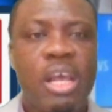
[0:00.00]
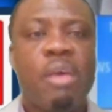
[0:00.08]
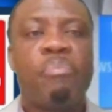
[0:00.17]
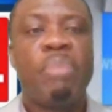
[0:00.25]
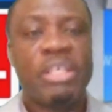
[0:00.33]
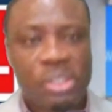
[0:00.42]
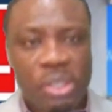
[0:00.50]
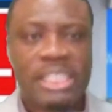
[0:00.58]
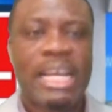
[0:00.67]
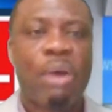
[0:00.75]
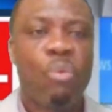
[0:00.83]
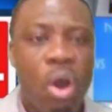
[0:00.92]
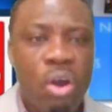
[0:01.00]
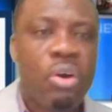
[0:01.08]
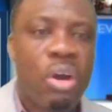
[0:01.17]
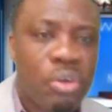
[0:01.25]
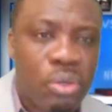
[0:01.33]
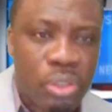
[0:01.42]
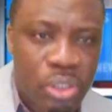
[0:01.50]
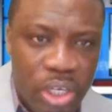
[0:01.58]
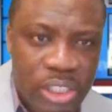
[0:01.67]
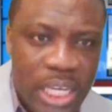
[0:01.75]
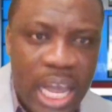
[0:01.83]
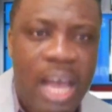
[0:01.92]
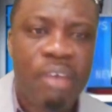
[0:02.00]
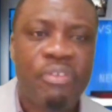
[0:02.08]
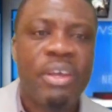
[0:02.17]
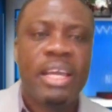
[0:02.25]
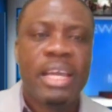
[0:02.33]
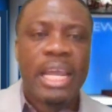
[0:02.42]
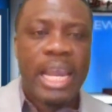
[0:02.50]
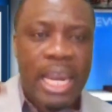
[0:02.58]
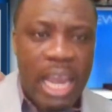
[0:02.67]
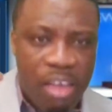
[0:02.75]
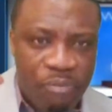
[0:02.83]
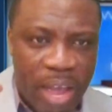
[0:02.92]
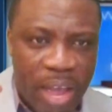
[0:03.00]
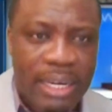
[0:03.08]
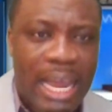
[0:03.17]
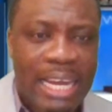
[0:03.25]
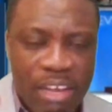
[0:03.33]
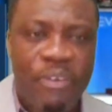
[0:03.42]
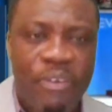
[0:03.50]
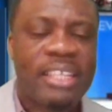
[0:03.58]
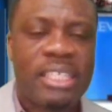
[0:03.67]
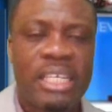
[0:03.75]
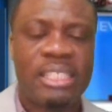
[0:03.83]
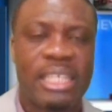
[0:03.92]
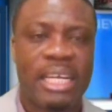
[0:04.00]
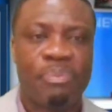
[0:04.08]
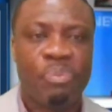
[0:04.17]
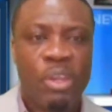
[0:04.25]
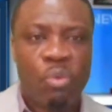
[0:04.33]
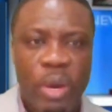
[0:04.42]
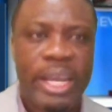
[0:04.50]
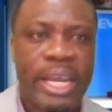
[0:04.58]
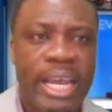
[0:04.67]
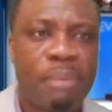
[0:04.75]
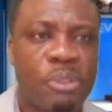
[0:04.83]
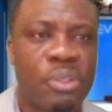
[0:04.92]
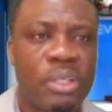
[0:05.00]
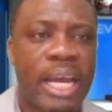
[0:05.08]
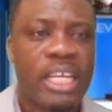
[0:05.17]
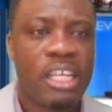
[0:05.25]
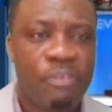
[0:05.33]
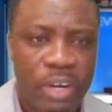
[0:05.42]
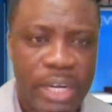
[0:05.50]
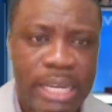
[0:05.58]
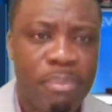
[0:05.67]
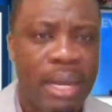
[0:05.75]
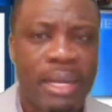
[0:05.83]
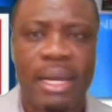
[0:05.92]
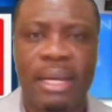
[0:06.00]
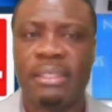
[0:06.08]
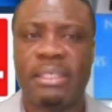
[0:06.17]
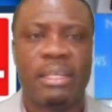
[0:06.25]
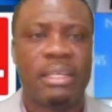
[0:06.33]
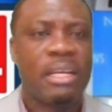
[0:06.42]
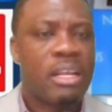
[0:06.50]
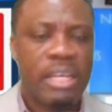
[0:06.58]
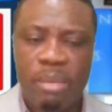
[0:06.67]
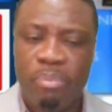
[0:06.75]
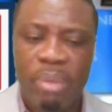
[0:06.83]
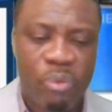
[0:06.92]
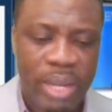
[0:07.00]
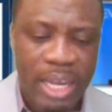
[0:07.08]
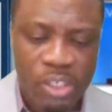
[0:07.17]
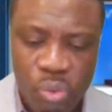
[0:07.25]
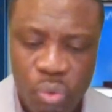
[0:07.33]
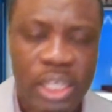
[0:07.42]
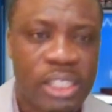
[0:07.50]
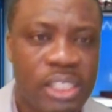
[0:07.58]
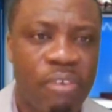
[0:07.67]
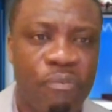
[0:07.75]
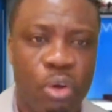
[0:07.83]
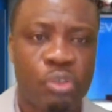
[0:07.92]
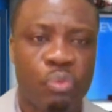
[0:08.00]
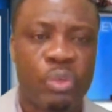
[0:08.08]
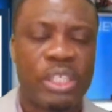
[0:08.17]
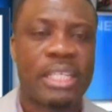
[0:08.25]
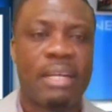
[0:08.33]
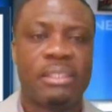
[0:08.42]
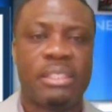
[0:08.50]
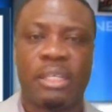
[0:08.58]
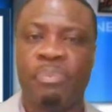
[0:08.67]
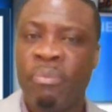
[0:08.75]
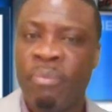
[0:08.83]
Mr. Tiawon Gonglo does have an advantage there when it comes to that. He's from Nimba County. Nimba, we are told, is a vote-rich county.